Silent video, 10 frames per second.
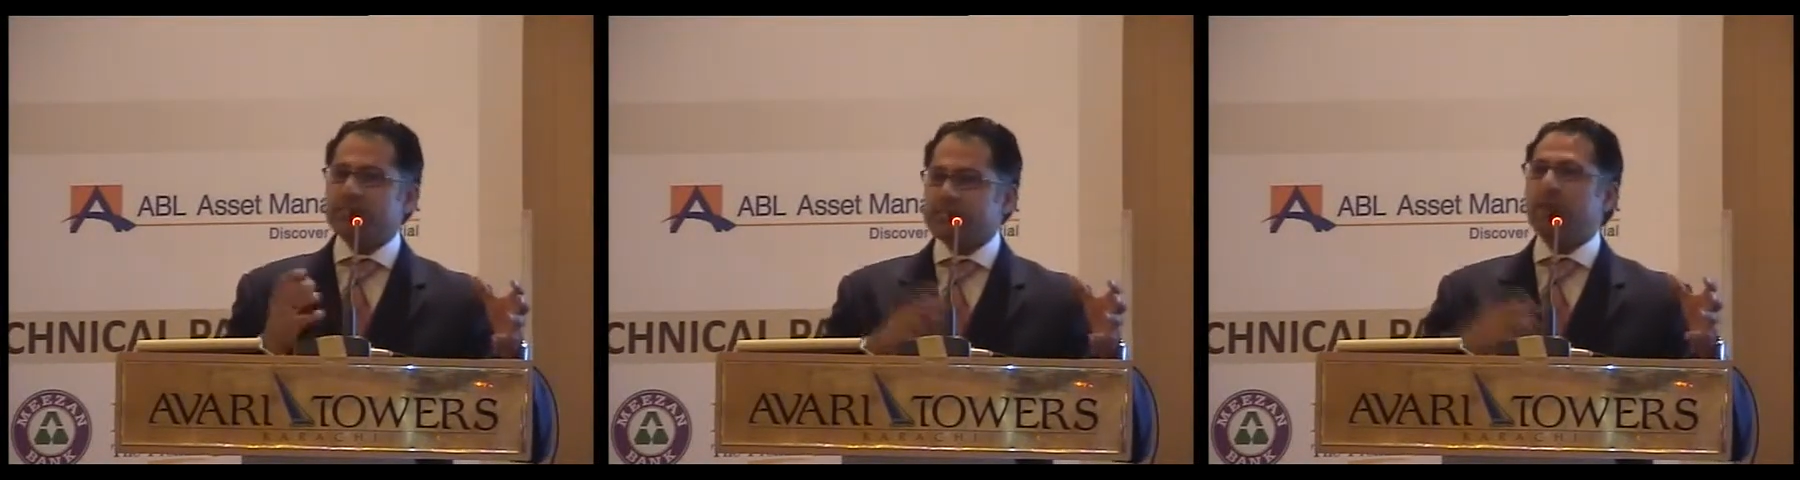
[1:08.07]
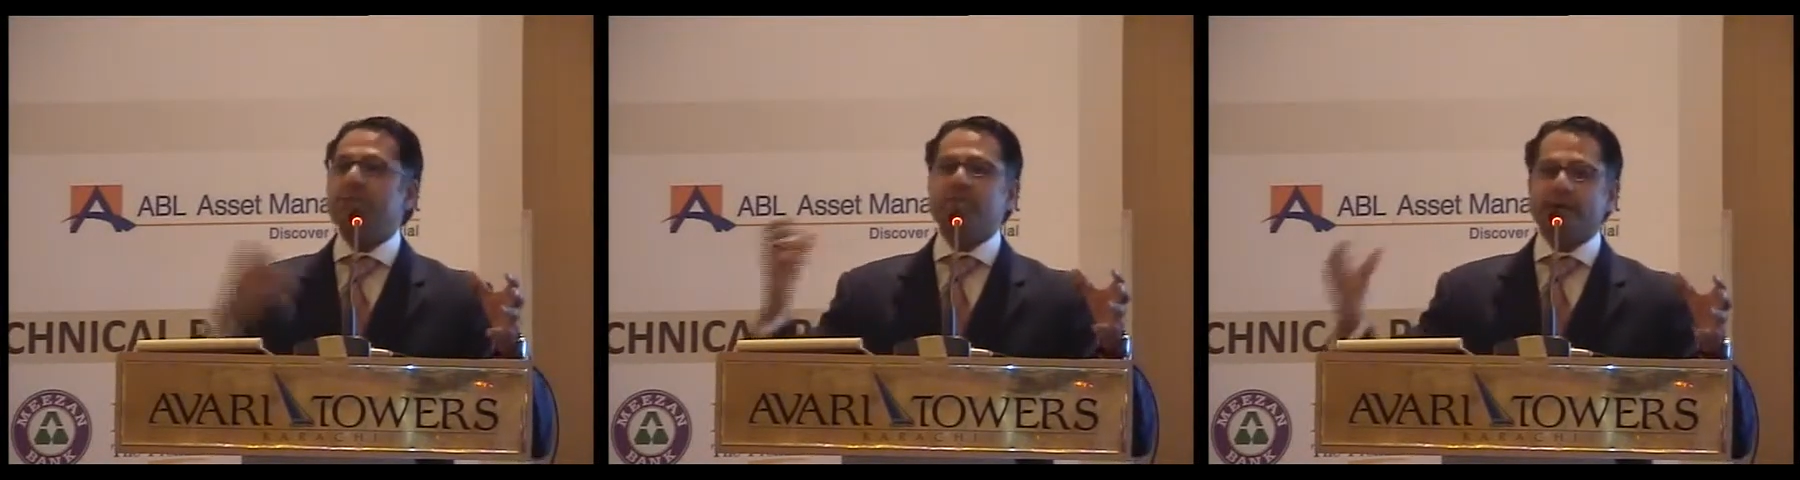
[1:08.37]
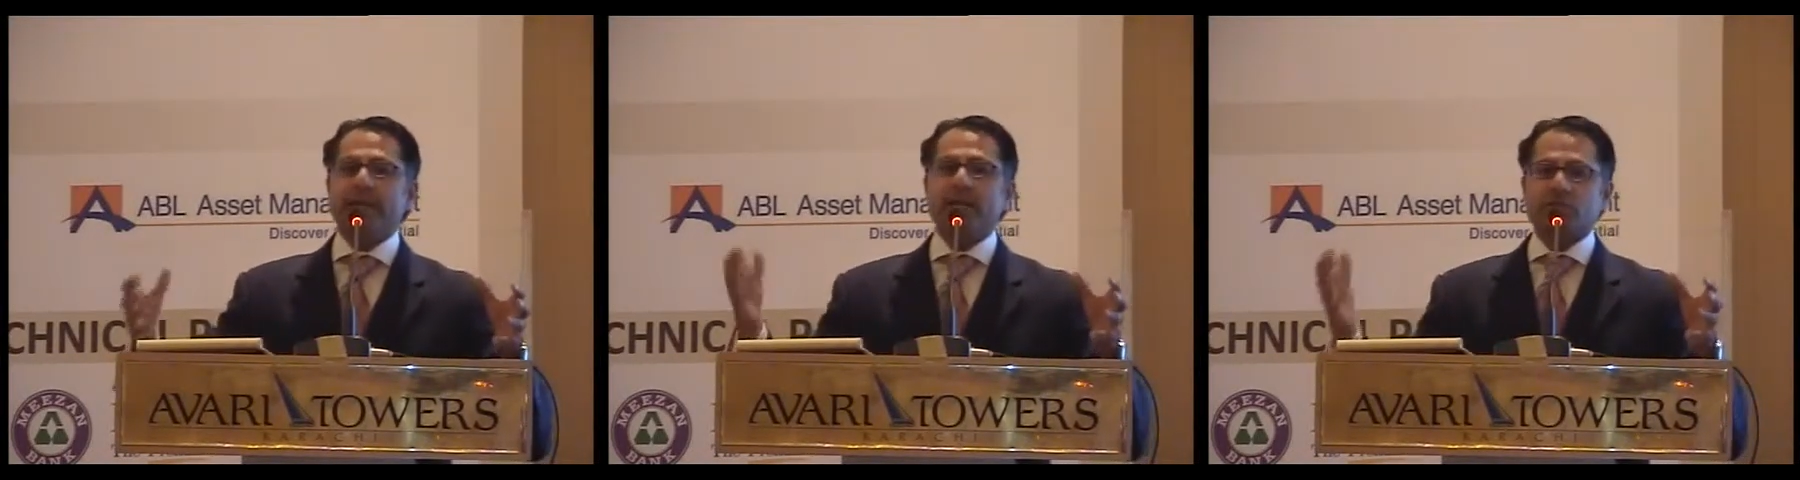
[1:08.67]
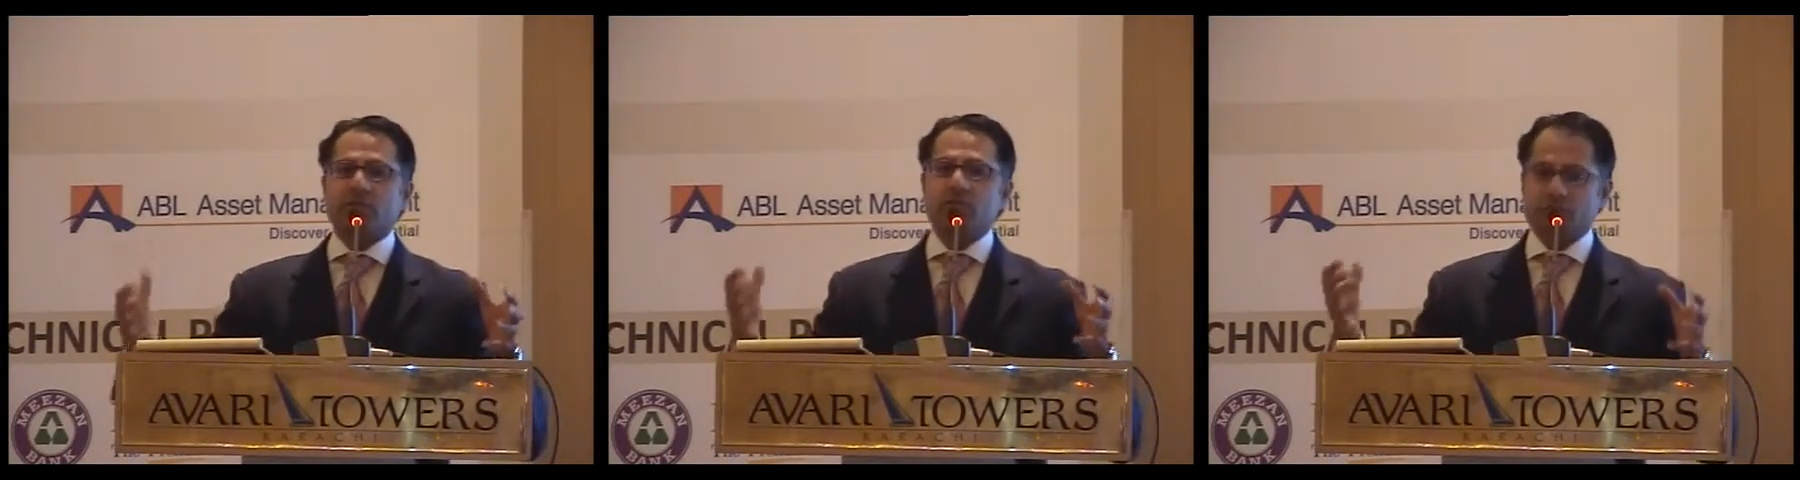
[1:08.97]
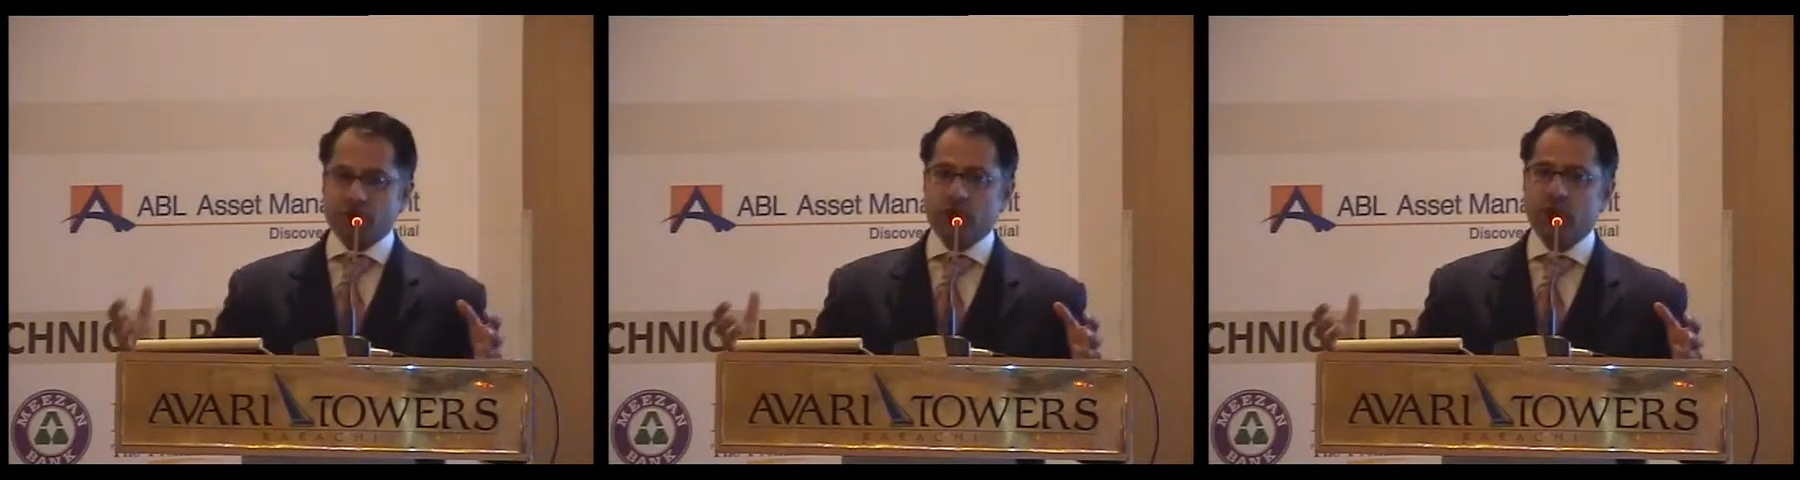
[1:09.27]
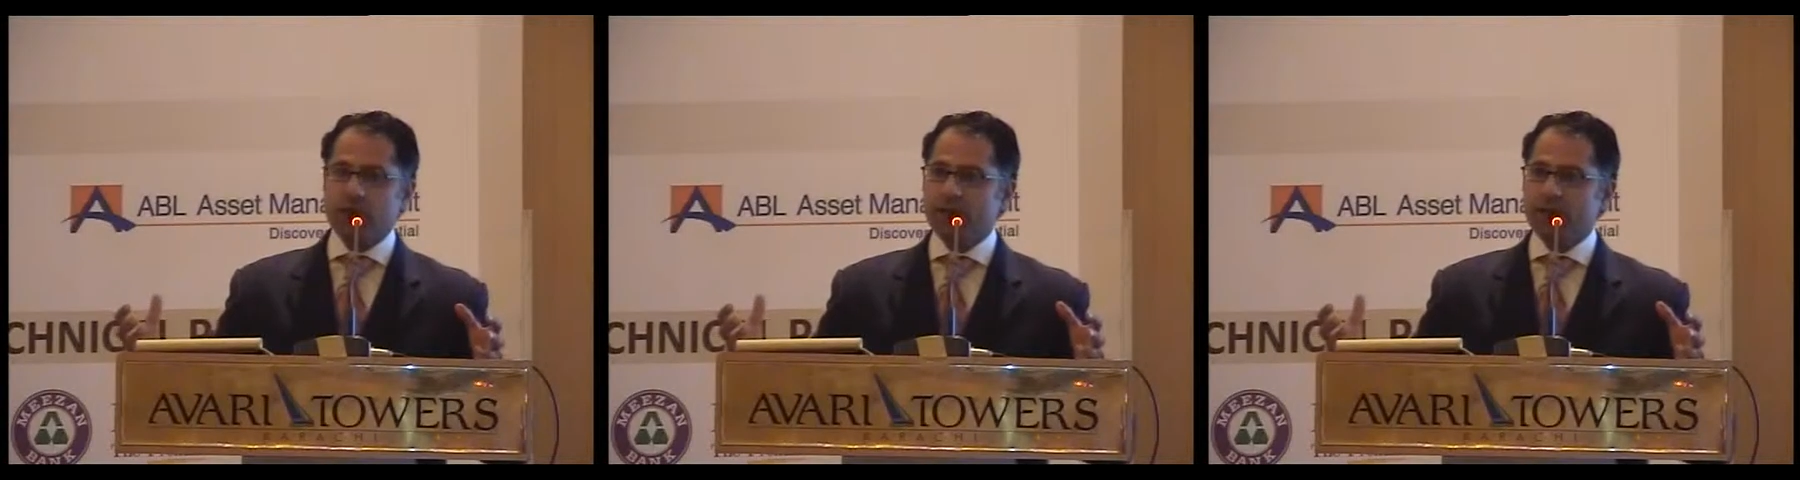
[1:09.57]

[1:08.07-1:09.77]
some financial return.